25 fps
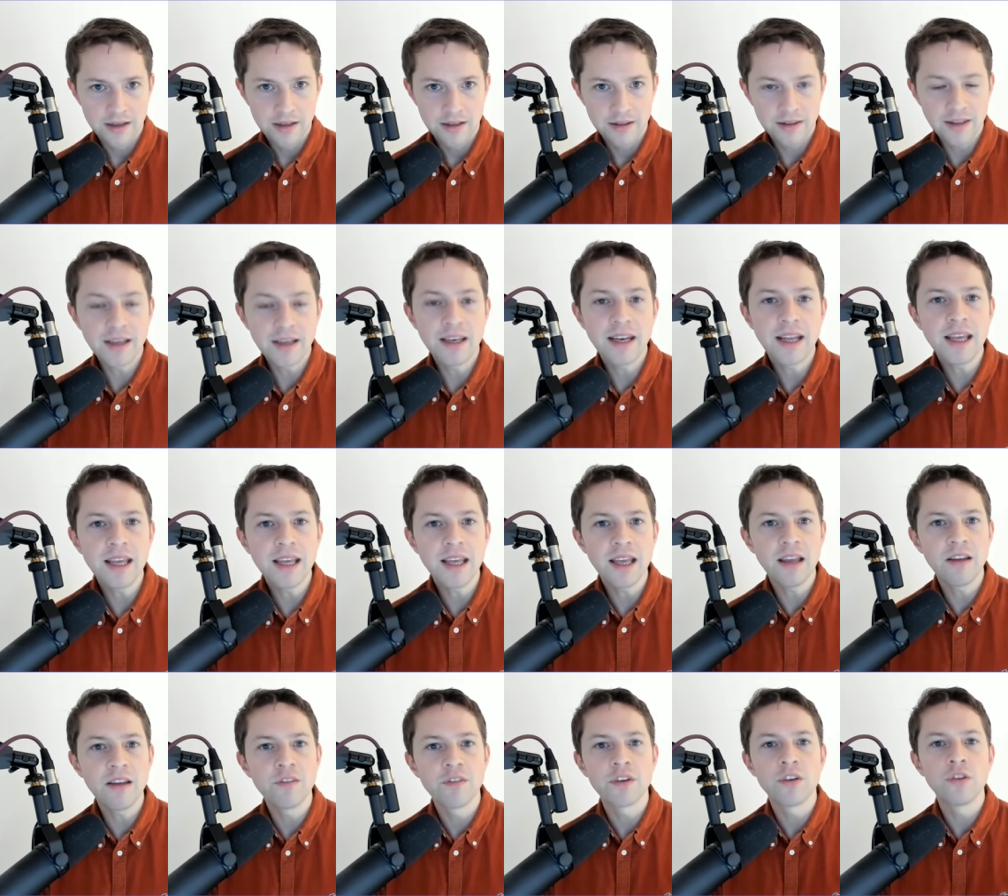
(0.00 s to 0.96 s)
did he
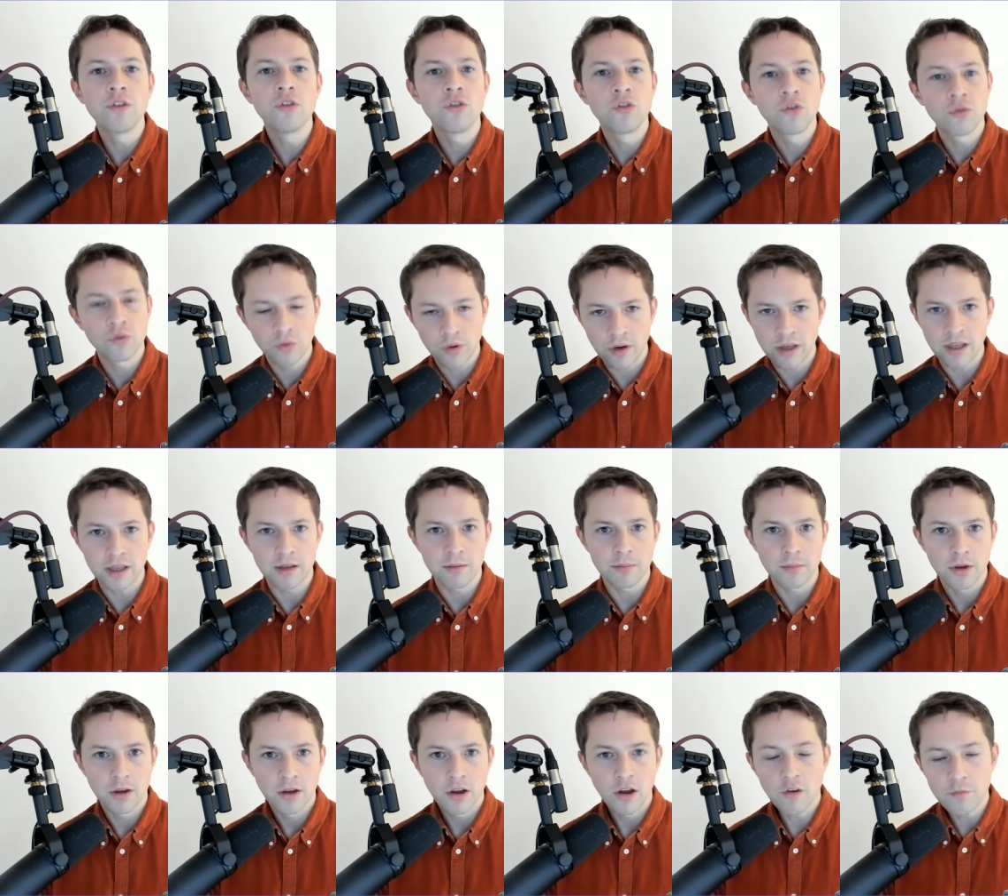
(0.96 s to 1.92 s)
even dream
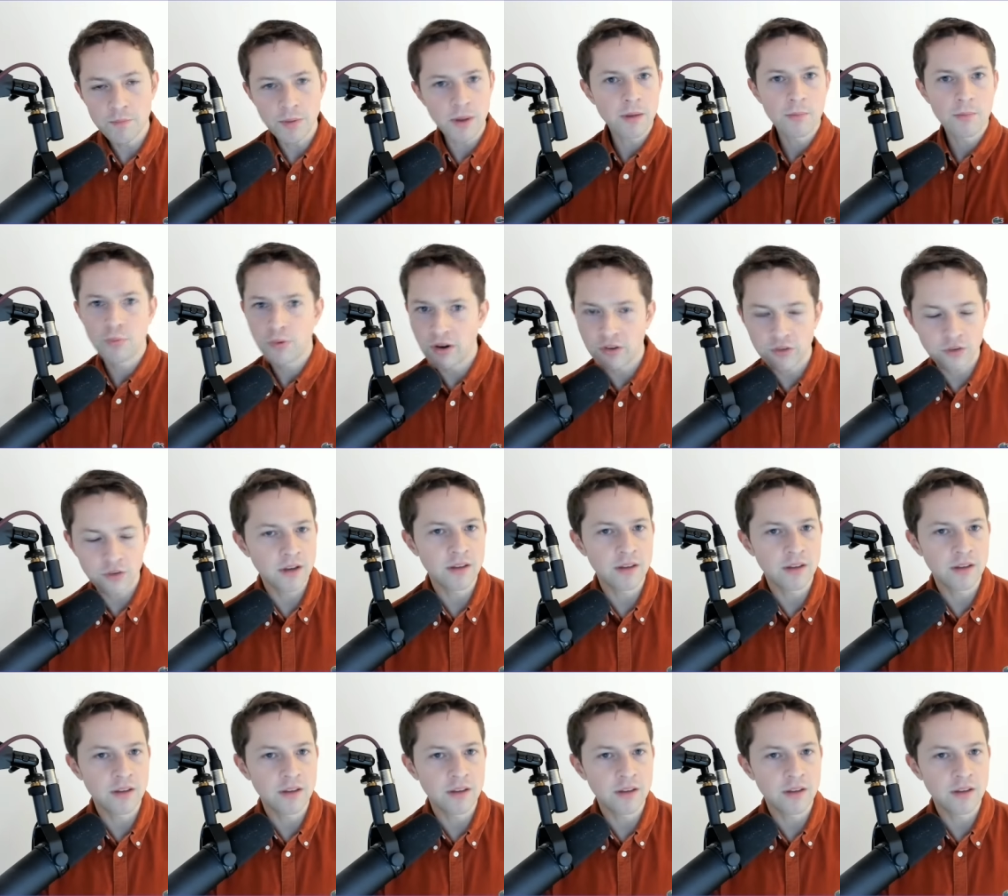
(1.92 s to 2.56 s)
of being pressured